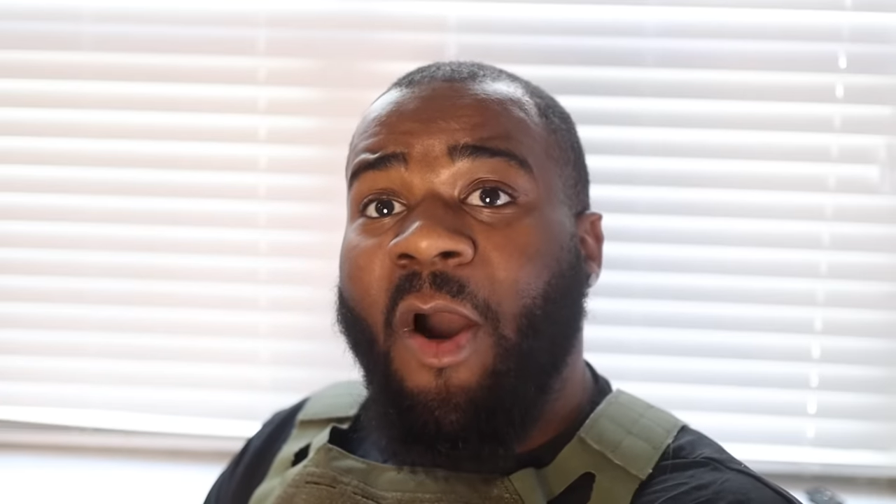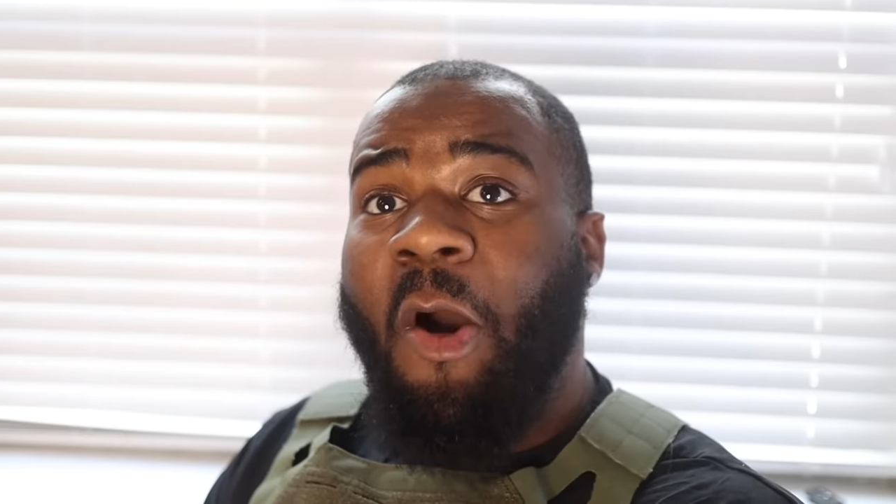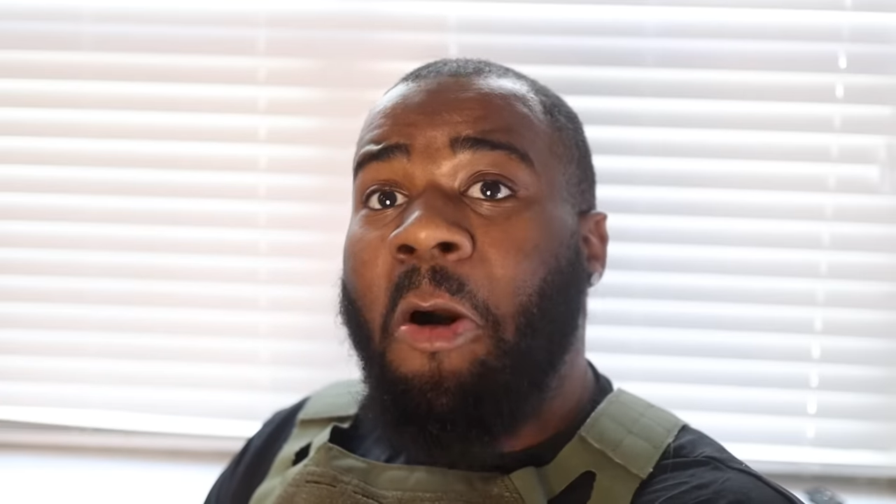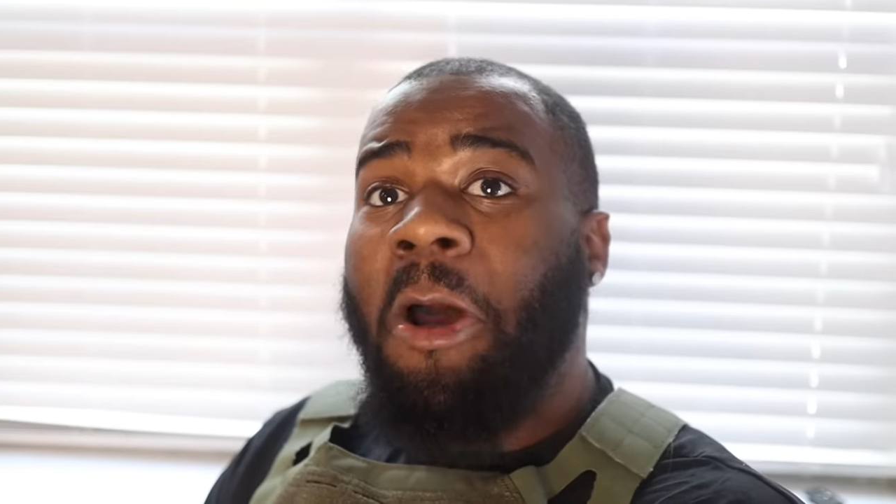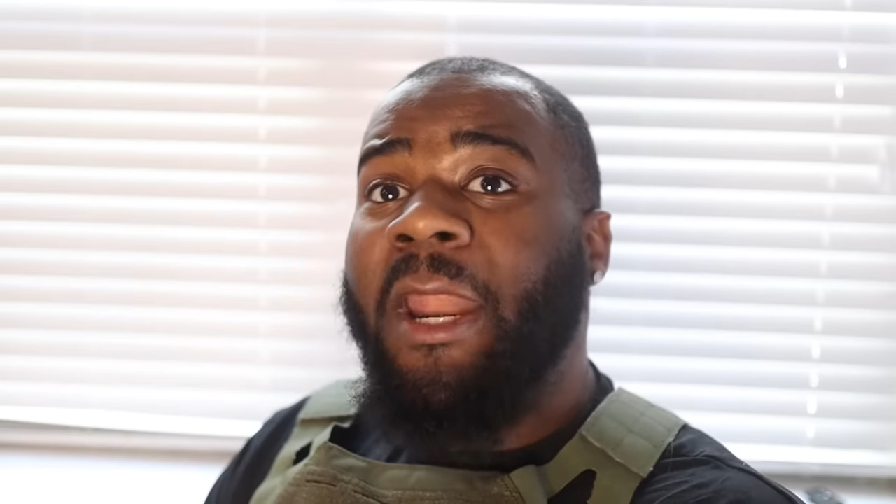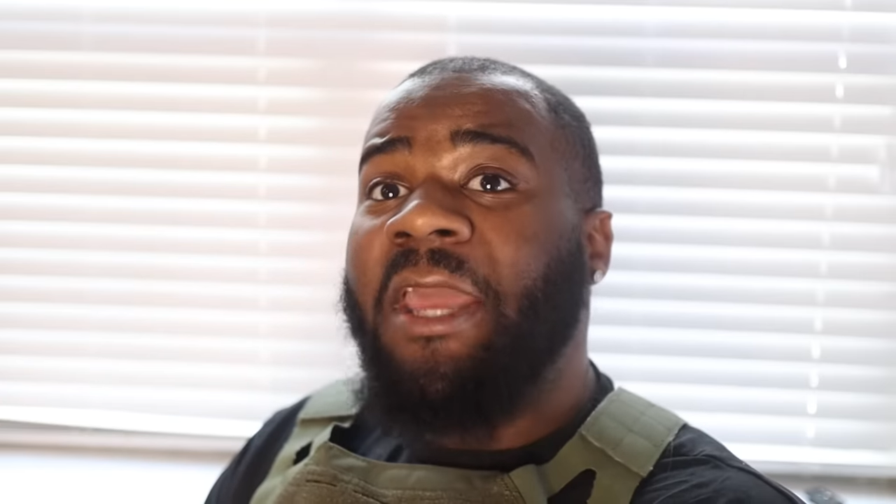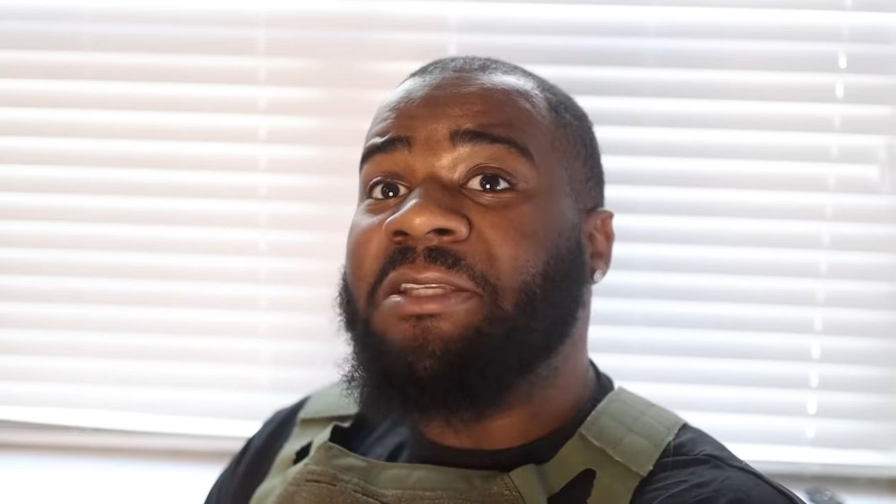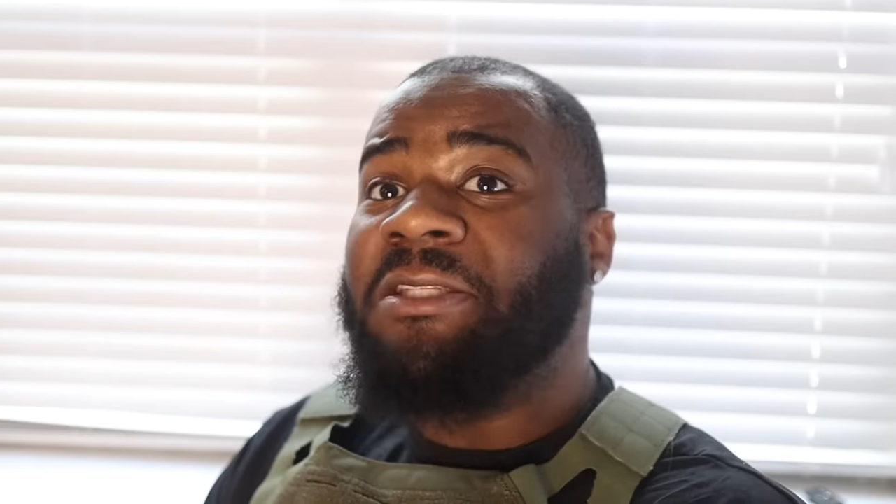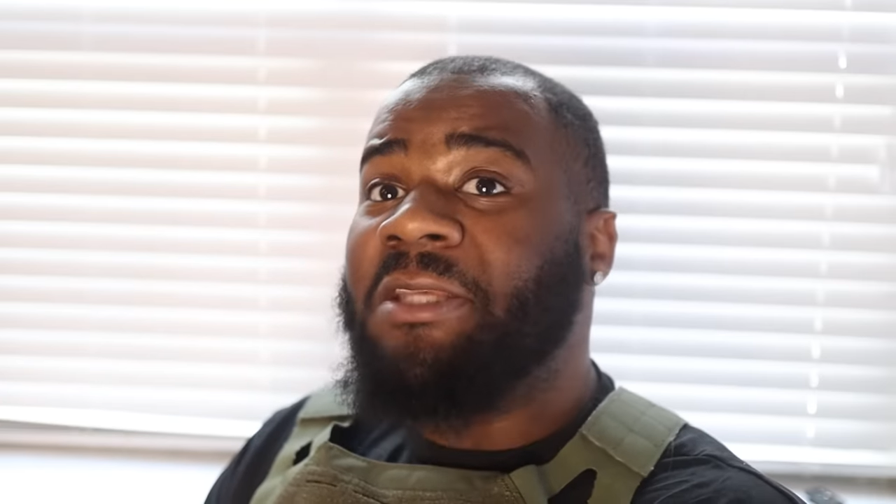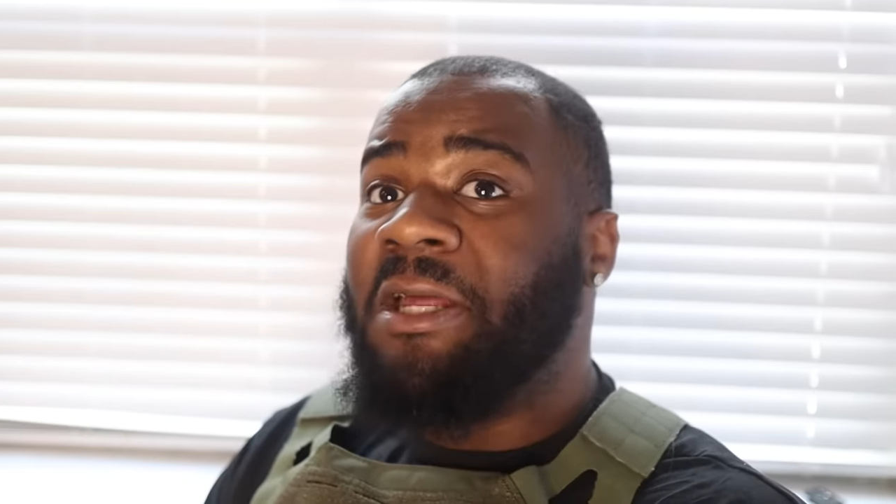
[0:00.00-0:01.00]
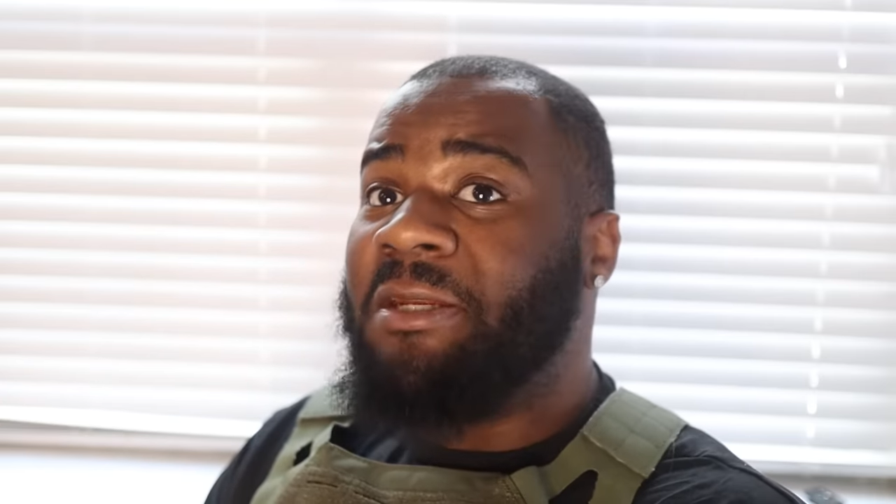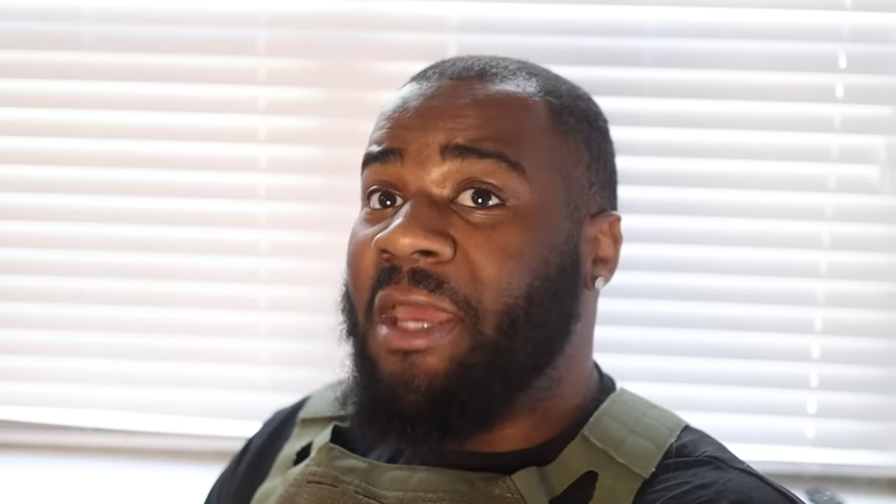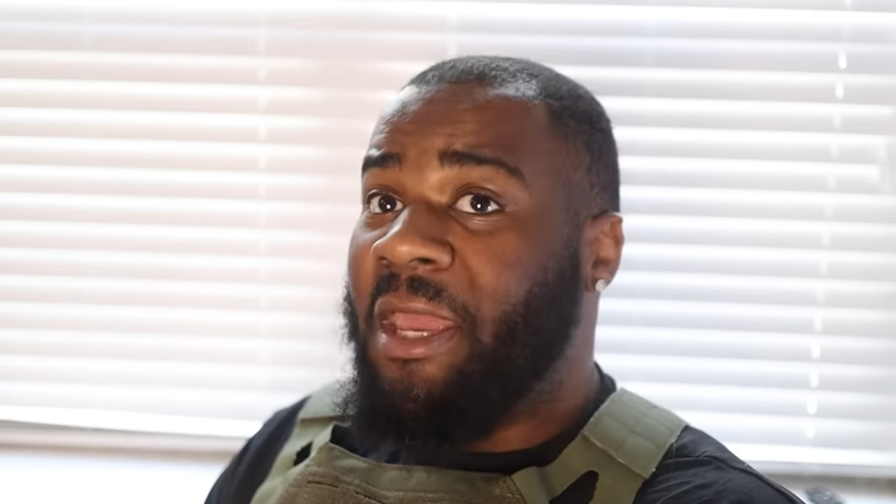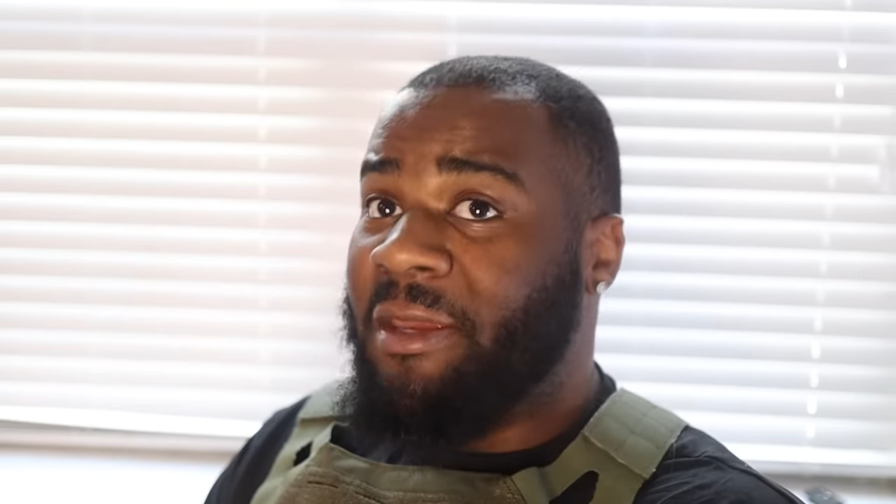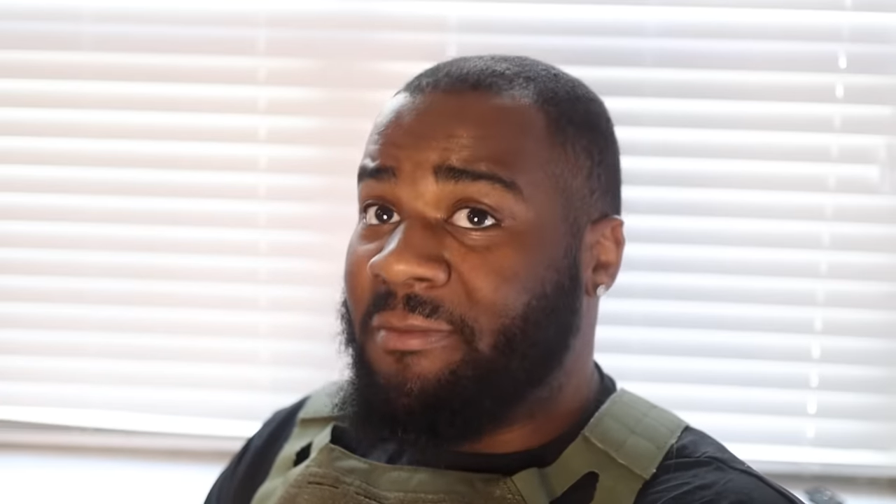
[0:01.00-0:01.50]
on a
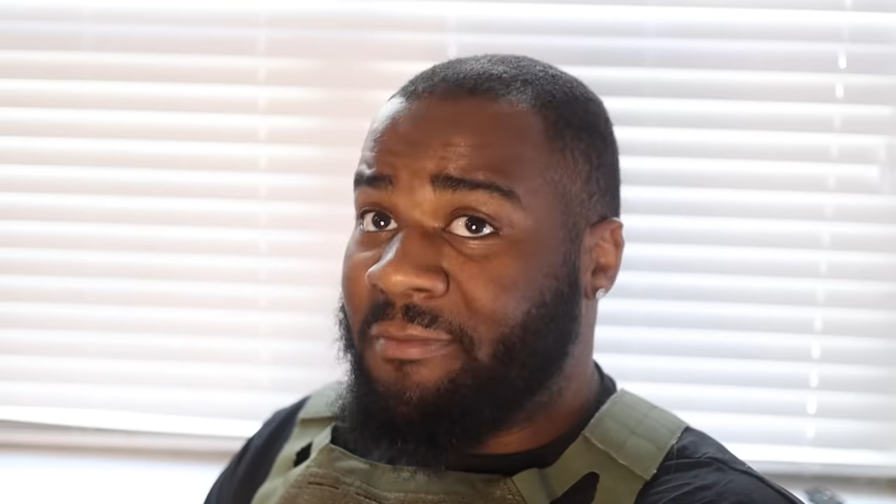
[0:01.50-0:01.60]
Sunday.